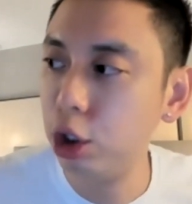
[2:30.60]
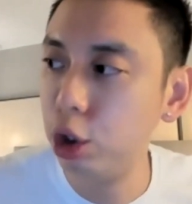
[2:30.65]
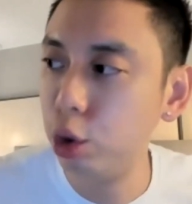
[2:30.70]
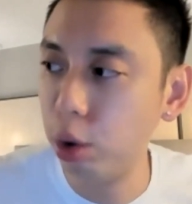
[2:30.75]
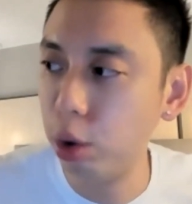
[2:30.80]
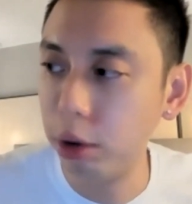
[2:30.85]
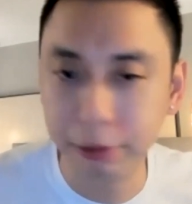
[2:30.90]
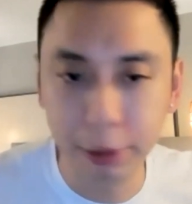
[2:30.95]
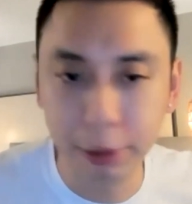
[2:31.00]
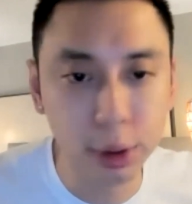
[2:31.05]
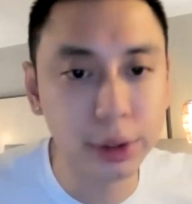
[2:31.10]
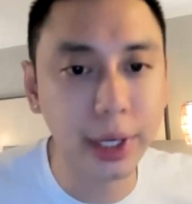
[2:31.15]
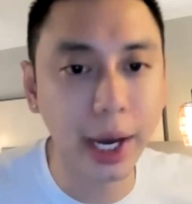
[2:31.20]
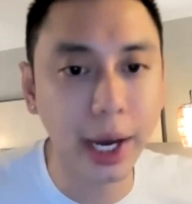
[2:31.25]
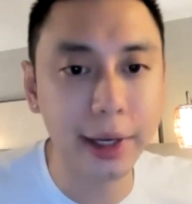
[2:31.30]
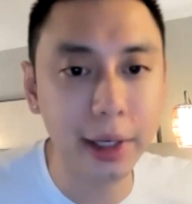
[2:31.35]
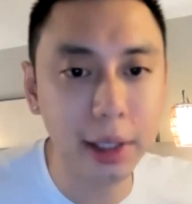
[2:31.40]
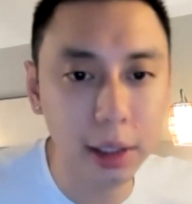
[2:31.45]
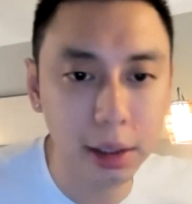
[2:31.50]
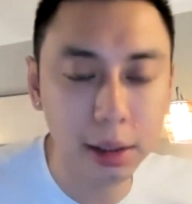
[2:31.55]
you will feel
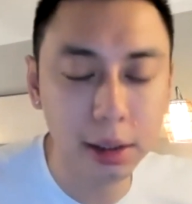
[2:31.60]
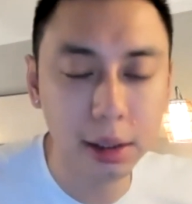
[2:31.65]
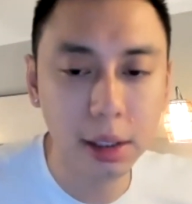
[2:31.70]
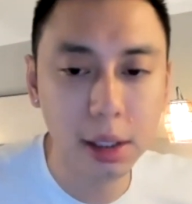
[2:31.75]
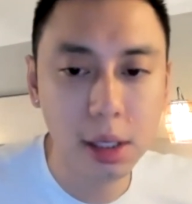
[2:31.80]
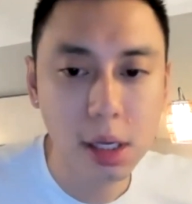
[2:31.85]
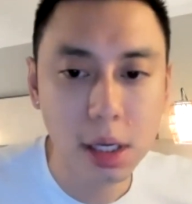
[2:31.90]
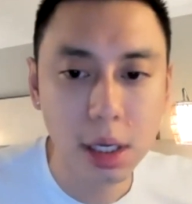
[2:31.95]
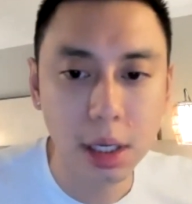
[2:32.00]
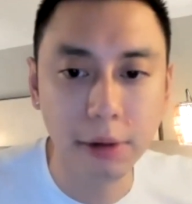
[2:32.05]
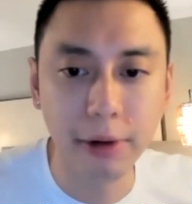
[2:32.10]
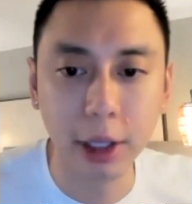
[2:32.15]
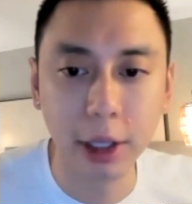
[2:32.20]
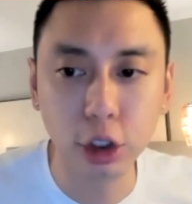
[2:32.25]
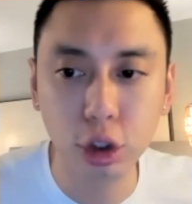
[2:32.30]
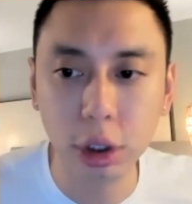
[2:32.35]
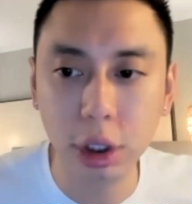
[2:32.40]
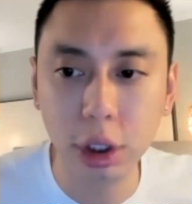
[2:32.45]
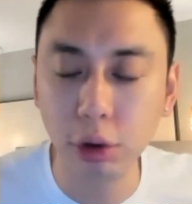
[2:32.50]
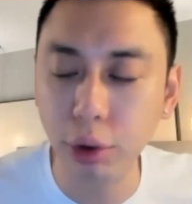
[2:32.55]
tired.
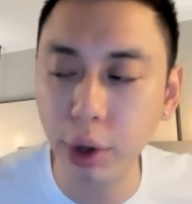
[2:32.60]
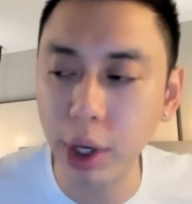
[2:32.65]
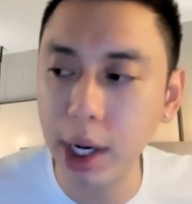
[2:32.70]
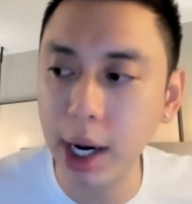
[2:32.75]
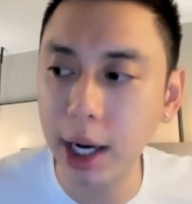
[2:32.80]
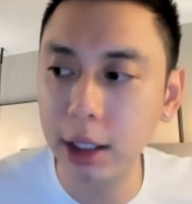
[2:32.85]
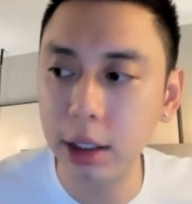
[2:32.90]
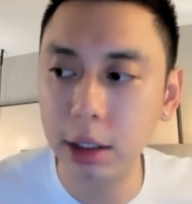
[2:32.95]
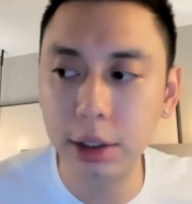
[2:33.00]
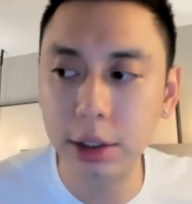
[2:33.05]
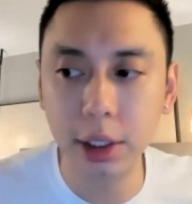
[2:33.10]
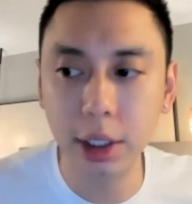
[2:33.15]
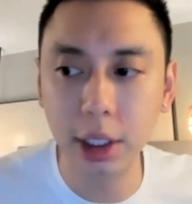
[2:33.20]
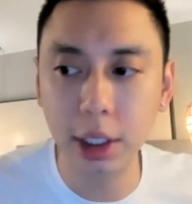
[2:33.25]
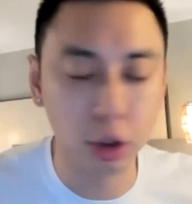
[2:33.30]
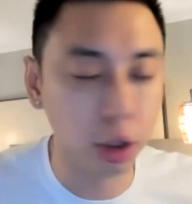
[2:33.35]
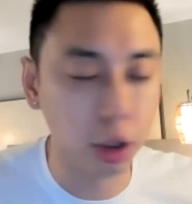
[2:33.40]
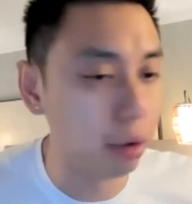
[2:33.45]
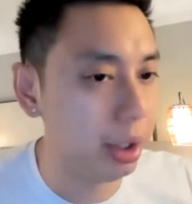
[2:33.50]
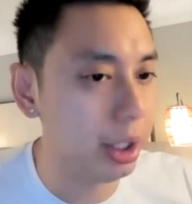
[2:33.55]
Eventually you realize
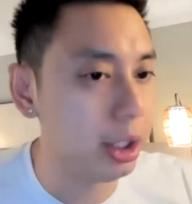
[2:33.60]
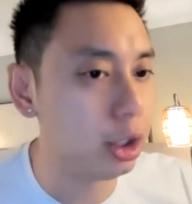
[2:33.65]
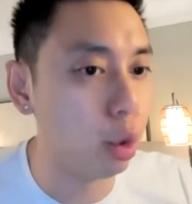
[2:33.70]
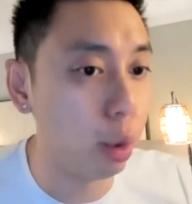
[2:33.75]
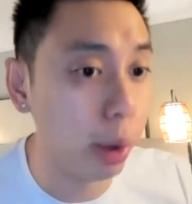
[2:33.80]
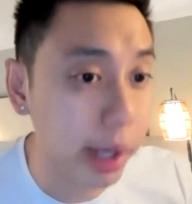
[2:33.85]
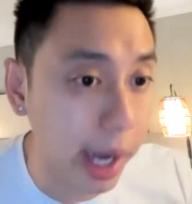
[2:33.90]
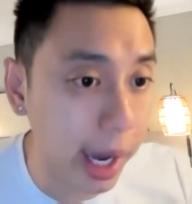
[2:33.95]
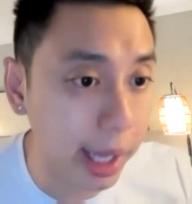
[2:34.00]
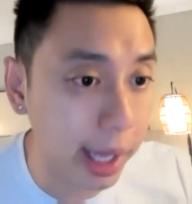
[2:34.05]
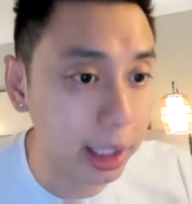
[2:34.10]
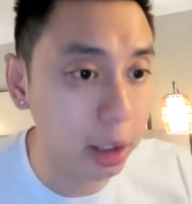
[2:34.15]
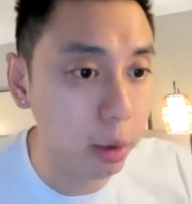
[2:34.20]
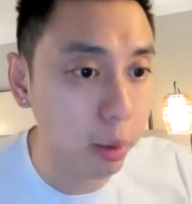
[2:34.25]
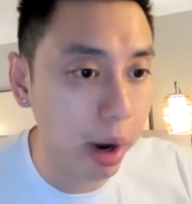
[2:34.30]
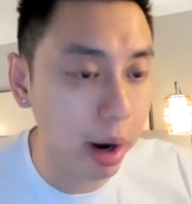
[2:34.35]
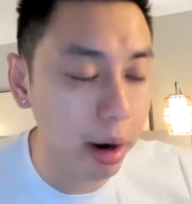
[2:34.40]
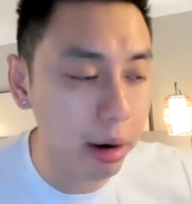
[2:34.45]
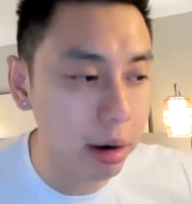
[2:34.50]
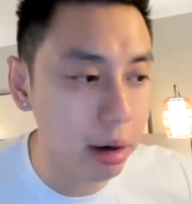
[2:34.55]
it's not really going
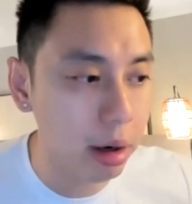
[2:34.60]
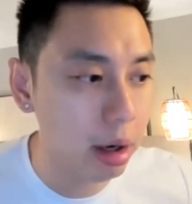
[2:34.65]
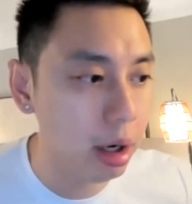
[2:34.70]
anywhere.